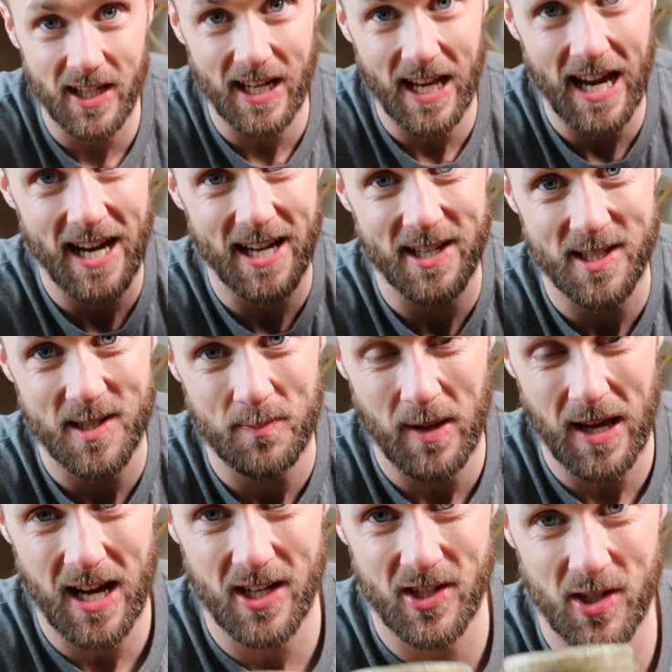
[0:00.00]
gonna add a
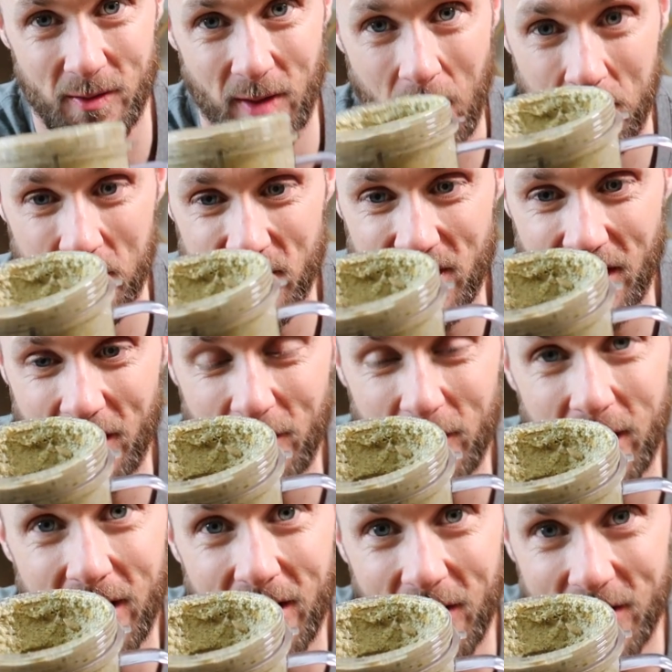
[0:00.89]
splash of apple cider
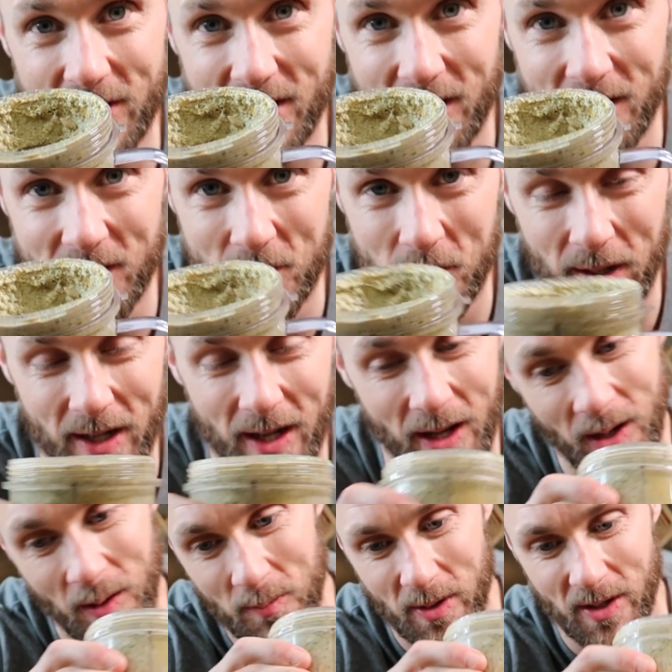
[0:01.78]
vinegar to this one,
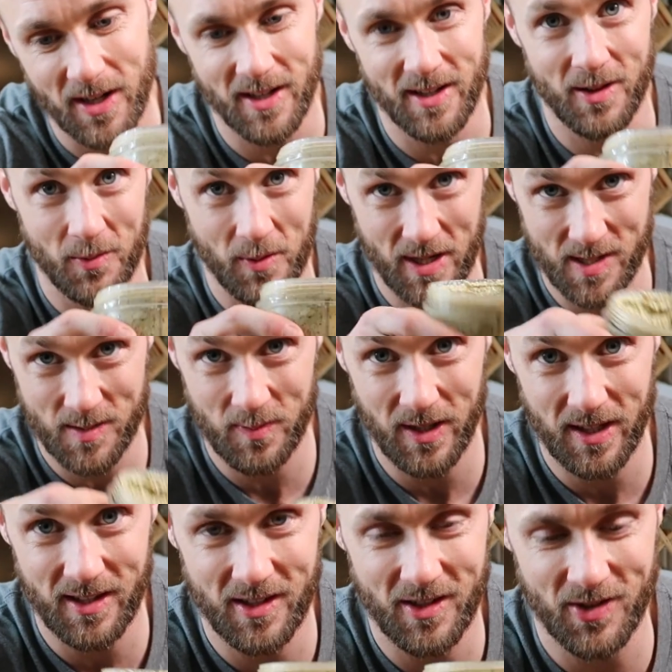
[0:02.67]
and I'll put it in the
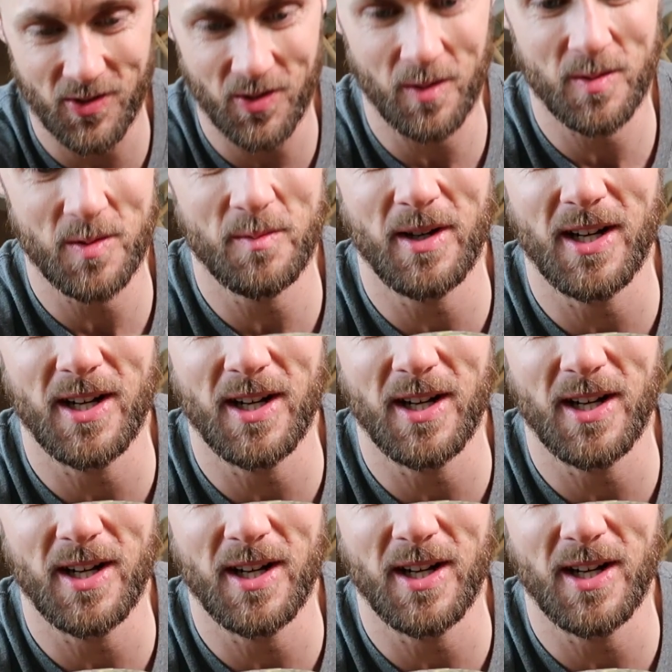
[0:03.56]
recipe in the description